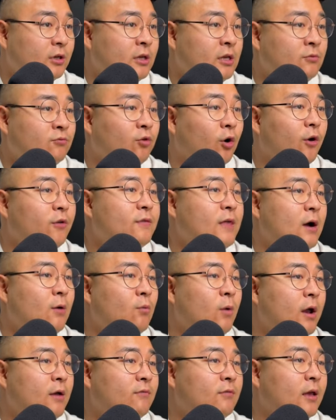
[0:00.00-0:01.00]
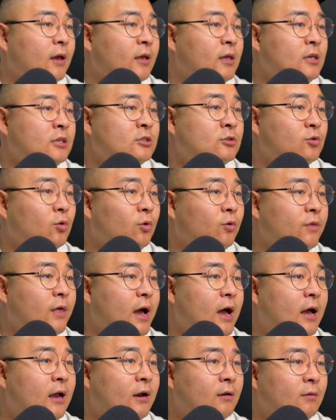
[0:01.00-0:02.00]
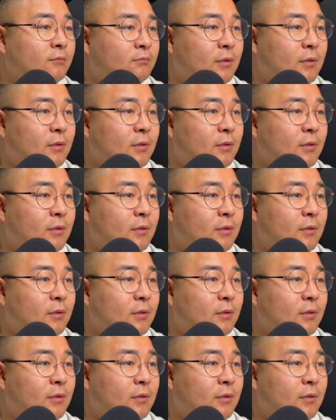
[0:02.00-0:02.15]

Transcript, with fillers: He rode that wave there. He saw that,